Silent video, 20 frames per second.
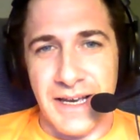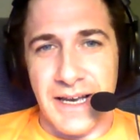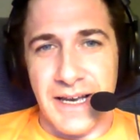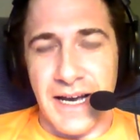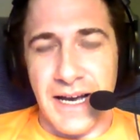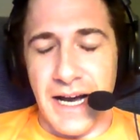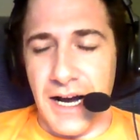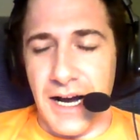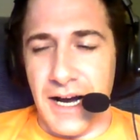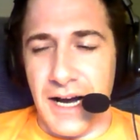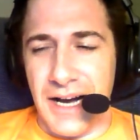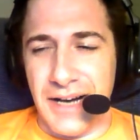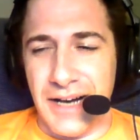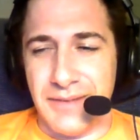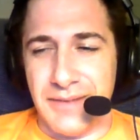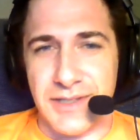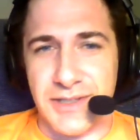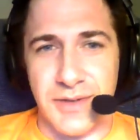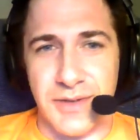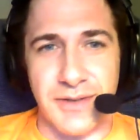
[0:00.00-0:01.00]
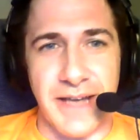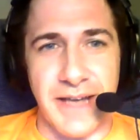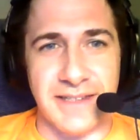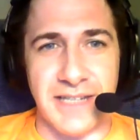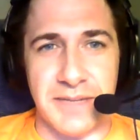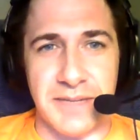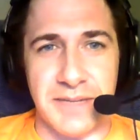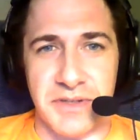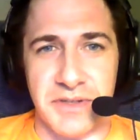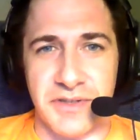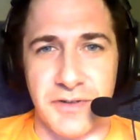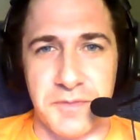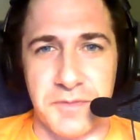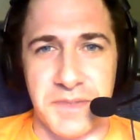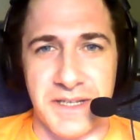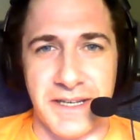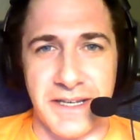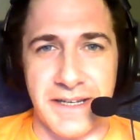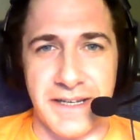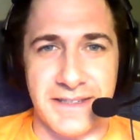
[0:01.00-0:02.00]
So next episode
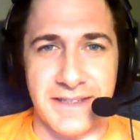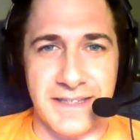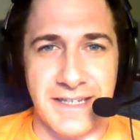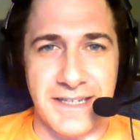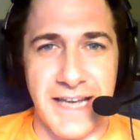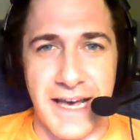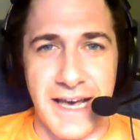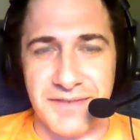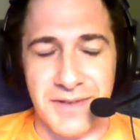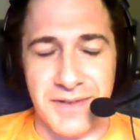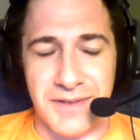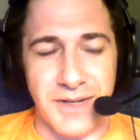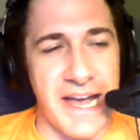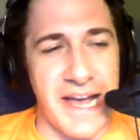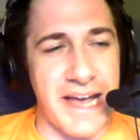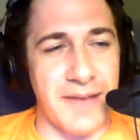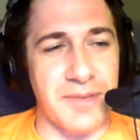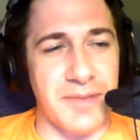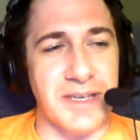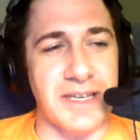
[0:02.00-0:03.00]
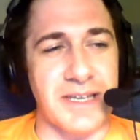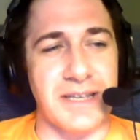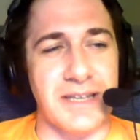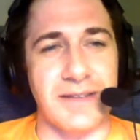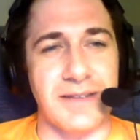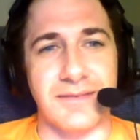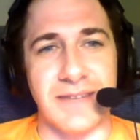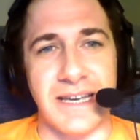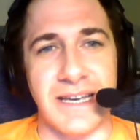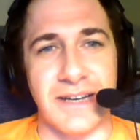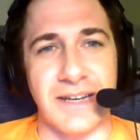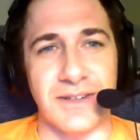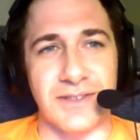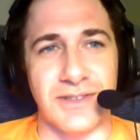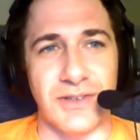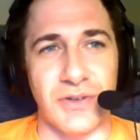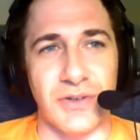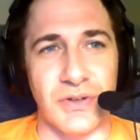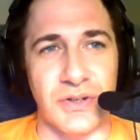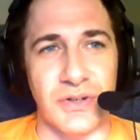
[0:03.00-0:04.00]
begins, and after Abby airs
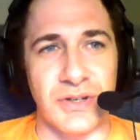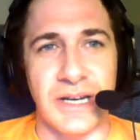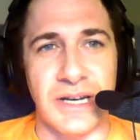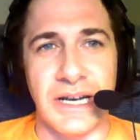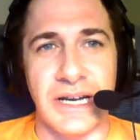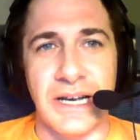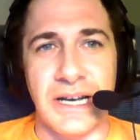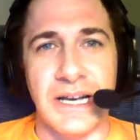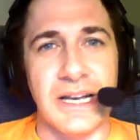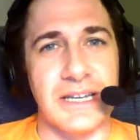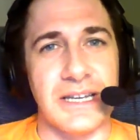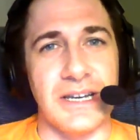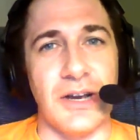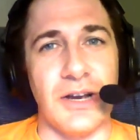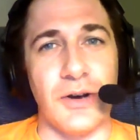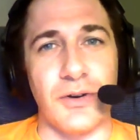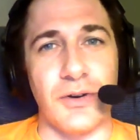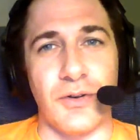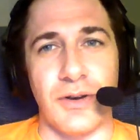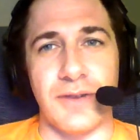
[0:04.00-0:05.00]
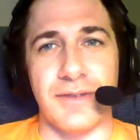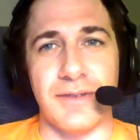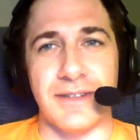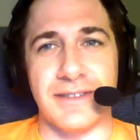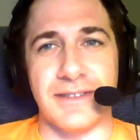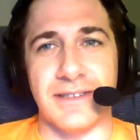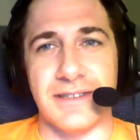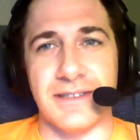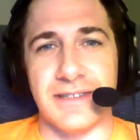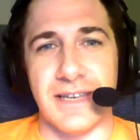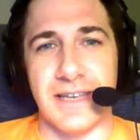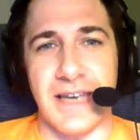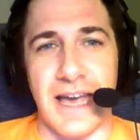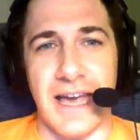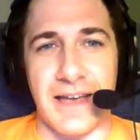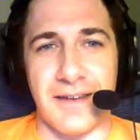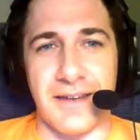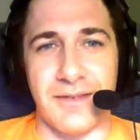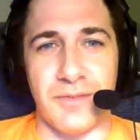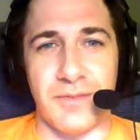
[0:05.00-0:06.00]
her, grievances
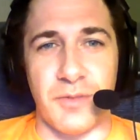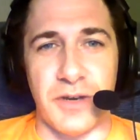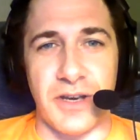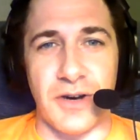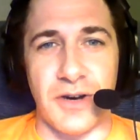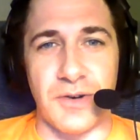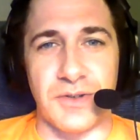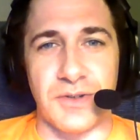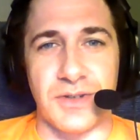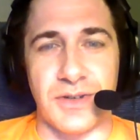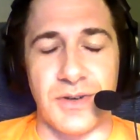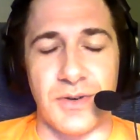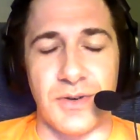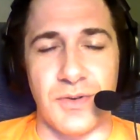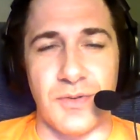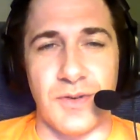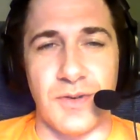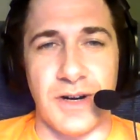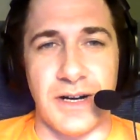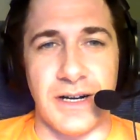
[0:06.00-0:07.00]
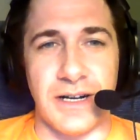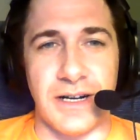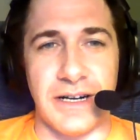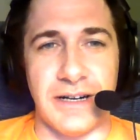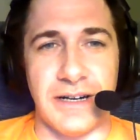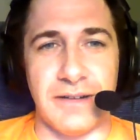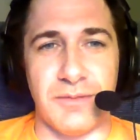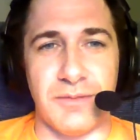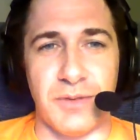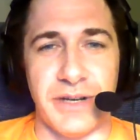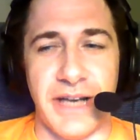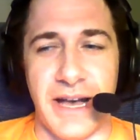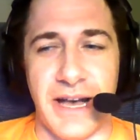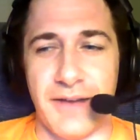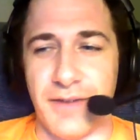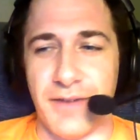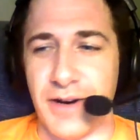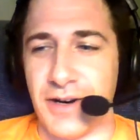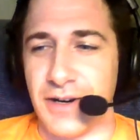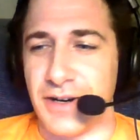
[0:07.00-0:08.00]
again, we go to we have
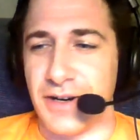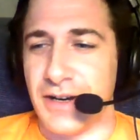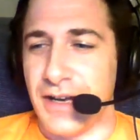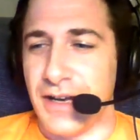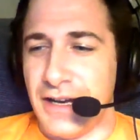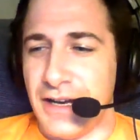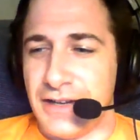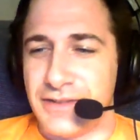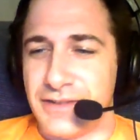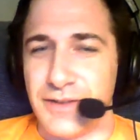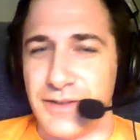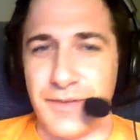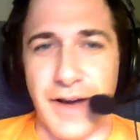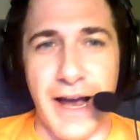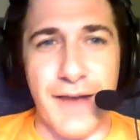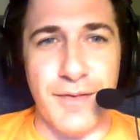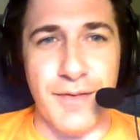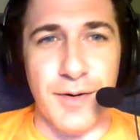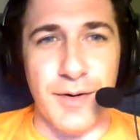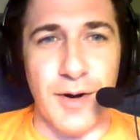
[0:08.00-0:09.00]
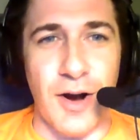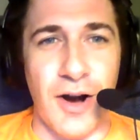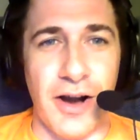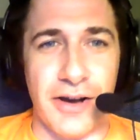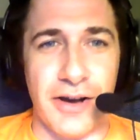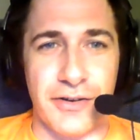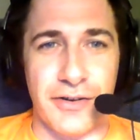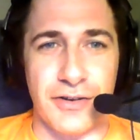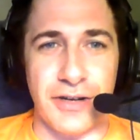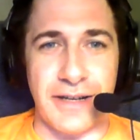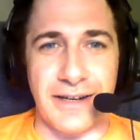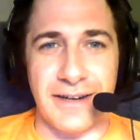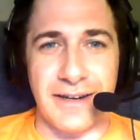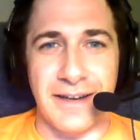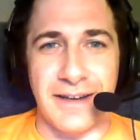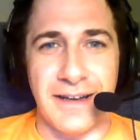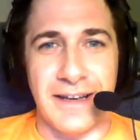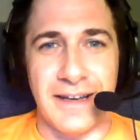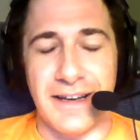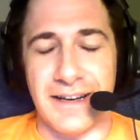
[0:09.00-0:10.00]
our Survivor auction.
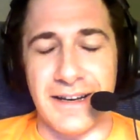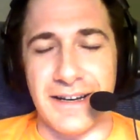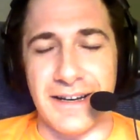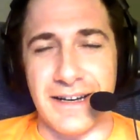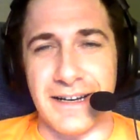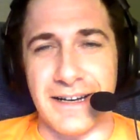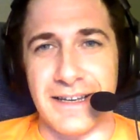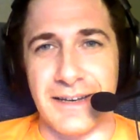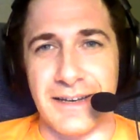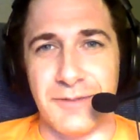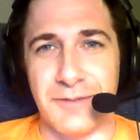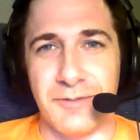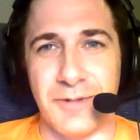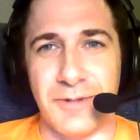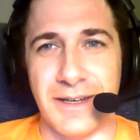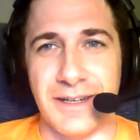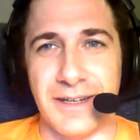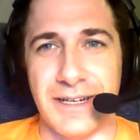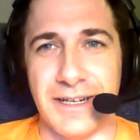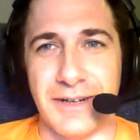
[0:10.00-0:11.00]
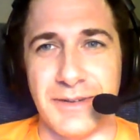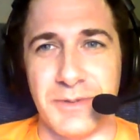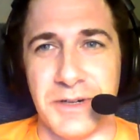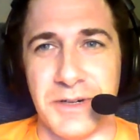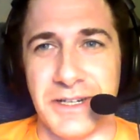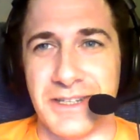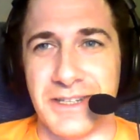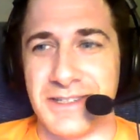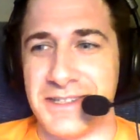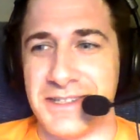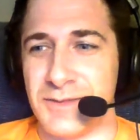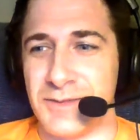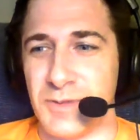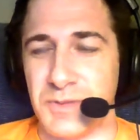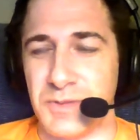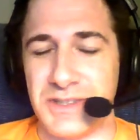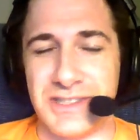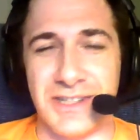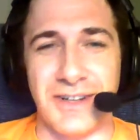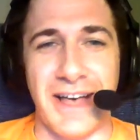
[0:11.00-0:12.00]
In one of the scenes when we
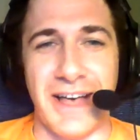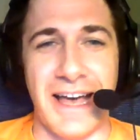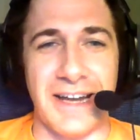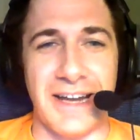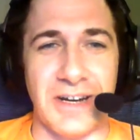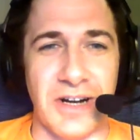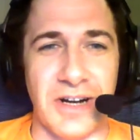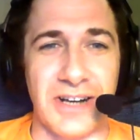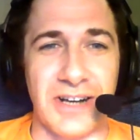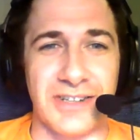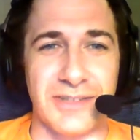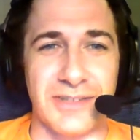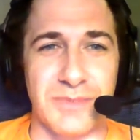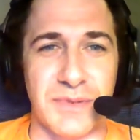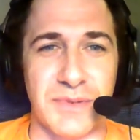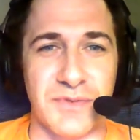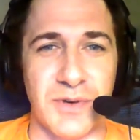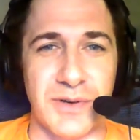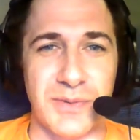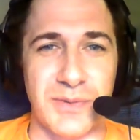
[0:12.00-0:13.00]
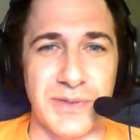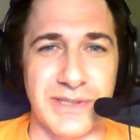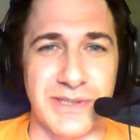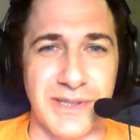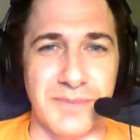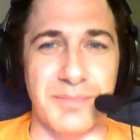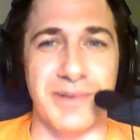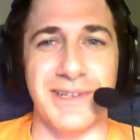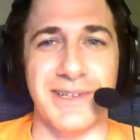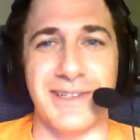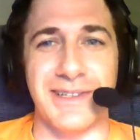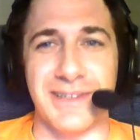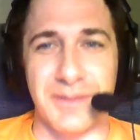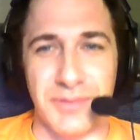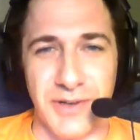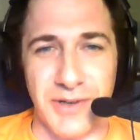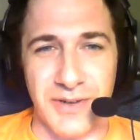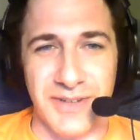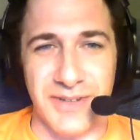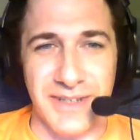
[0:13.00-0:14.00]
still had an auction before it was completely
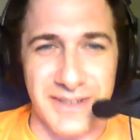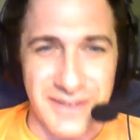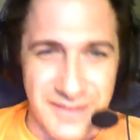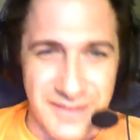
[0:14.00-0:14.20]
broken.